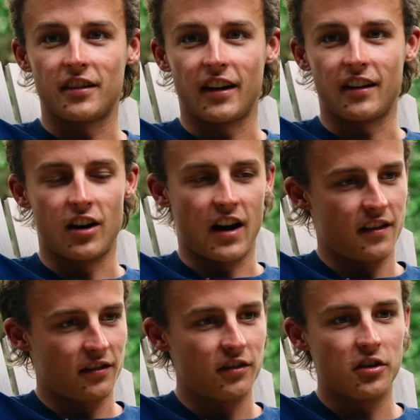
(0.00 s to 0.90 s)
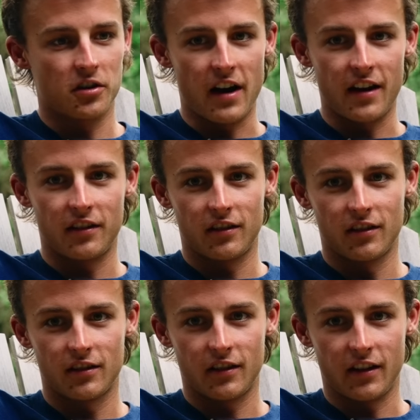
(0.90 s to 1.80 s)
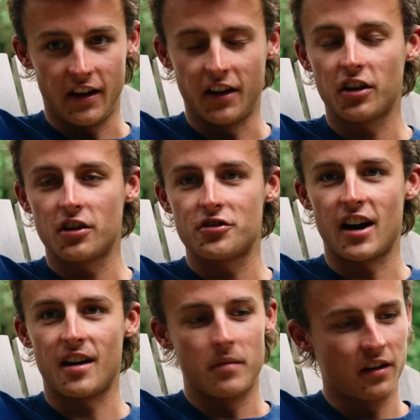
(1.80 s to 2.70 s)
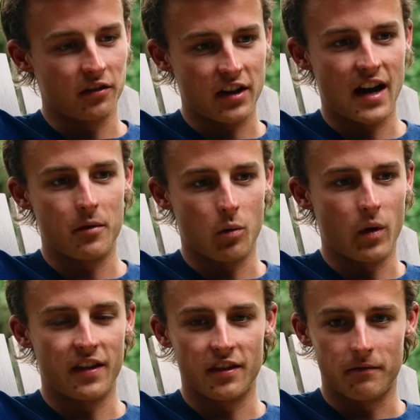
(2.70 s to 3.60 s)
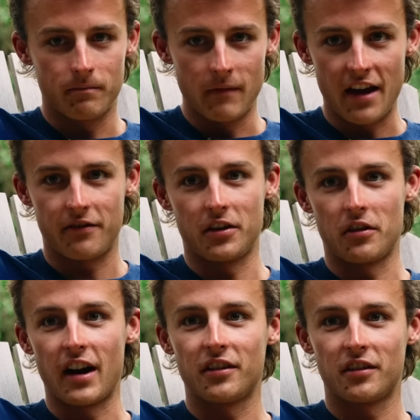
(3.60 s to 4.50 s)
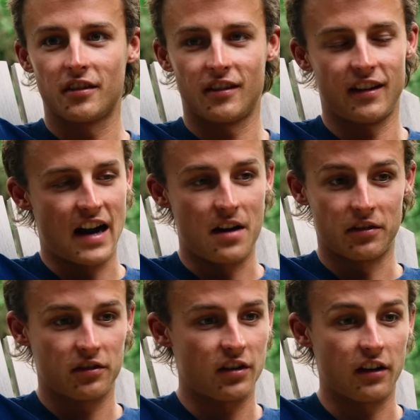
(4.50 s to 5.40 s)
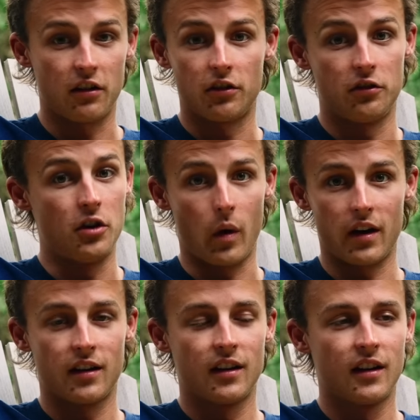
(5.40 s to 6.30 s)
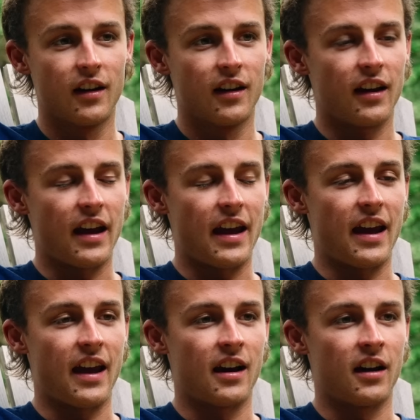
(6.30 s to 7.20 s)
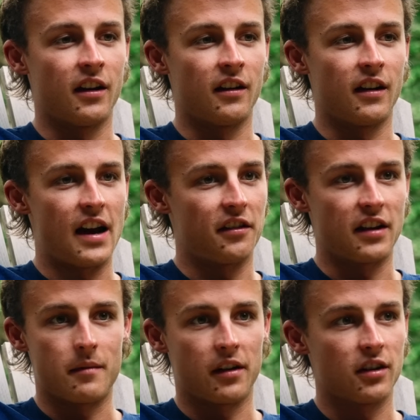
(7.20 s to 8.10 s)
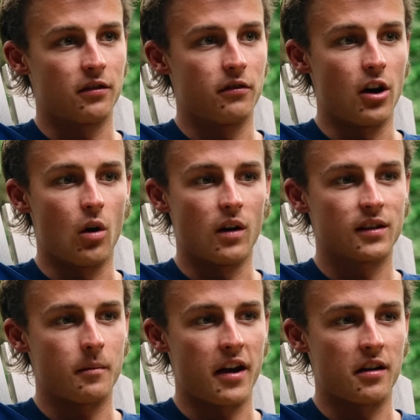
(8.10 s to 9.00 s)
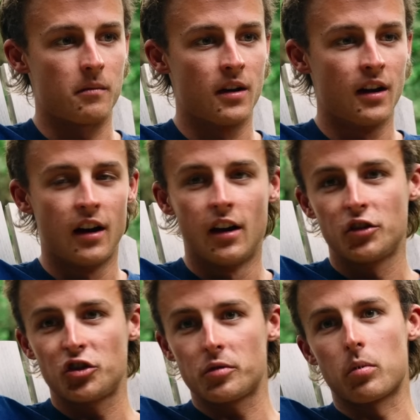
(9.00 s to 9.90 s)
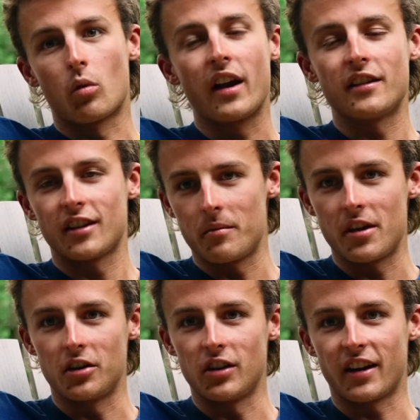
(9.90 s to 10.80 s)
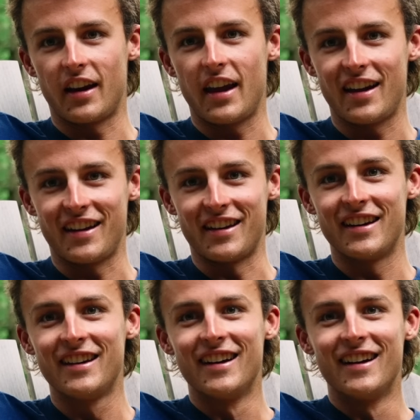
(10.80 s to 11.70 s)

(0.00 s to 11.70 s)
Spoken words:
Like, all right, this is your race. He did a good job, but it's time to win the effing race. And I was just like, just do it. And I just gave myself no ultimatum, sprinted up the hill like an idiot.